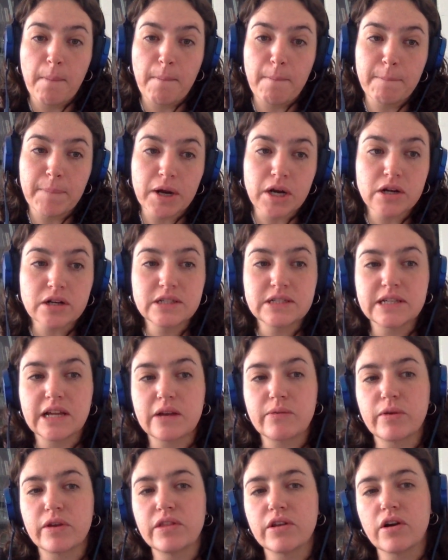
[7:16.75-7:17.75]

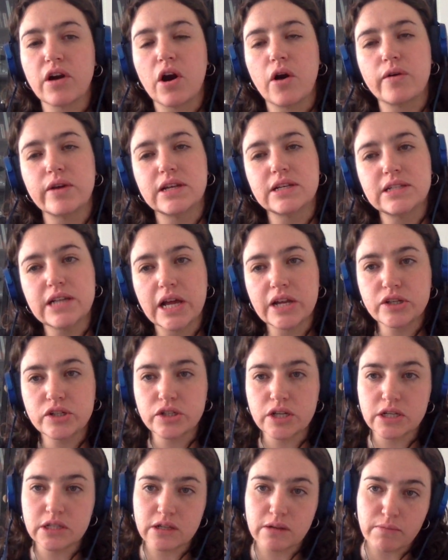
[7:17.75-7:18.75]
person with their own
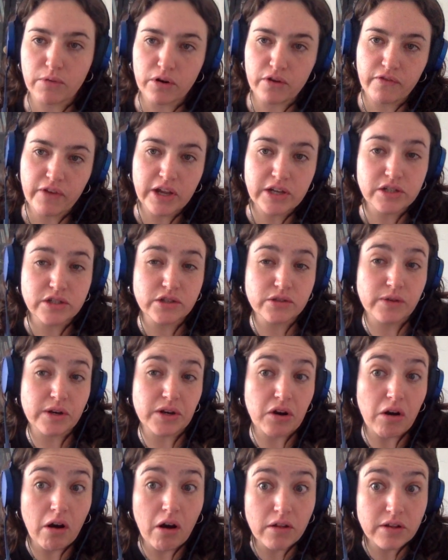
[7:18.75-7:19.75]
intentions and motivations, to
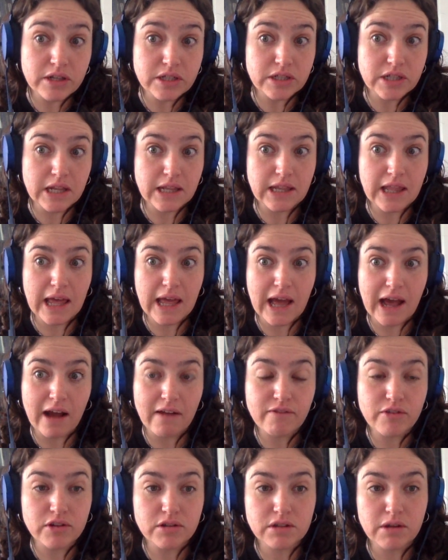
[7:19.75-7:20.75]
acknowledge that they
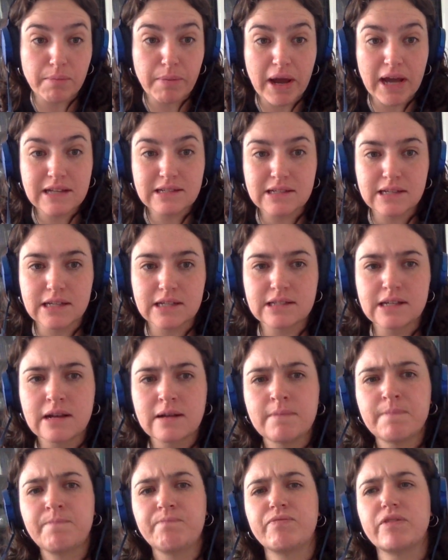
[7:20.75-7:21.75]
have those capacities,
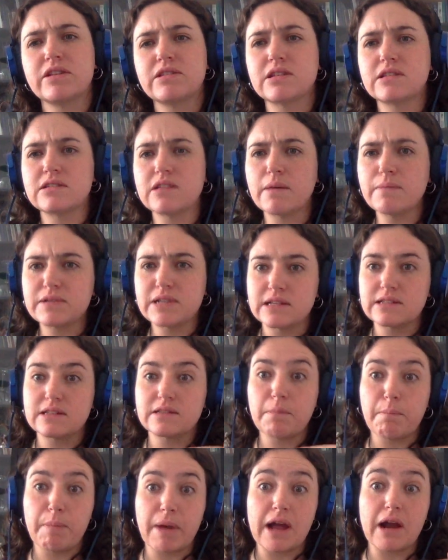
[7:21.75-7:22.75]
is in some sense
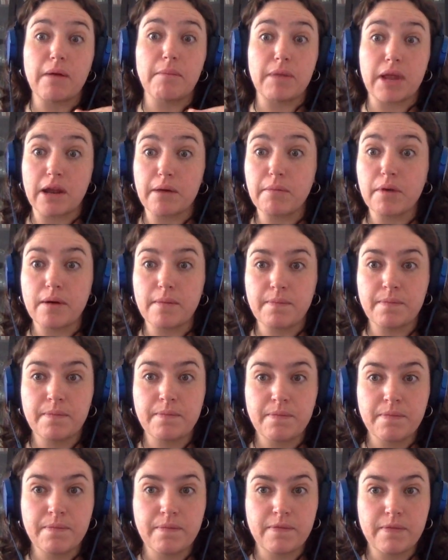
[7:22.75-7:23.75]
the bare minimum.
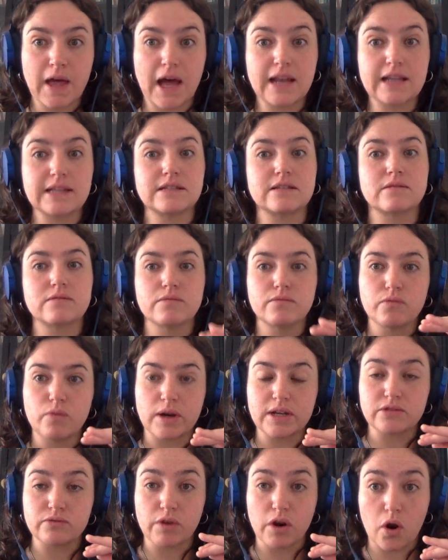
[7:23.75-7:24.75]
That is what
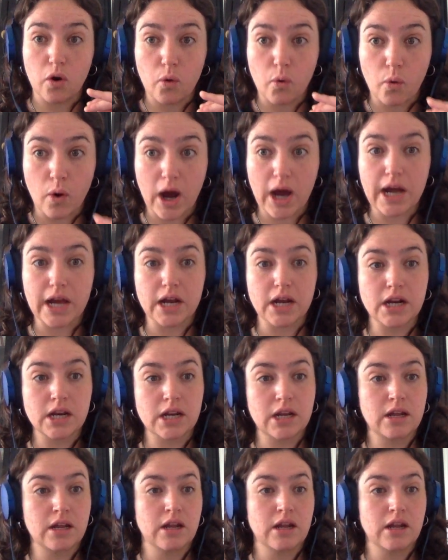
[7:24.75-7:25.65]
is required.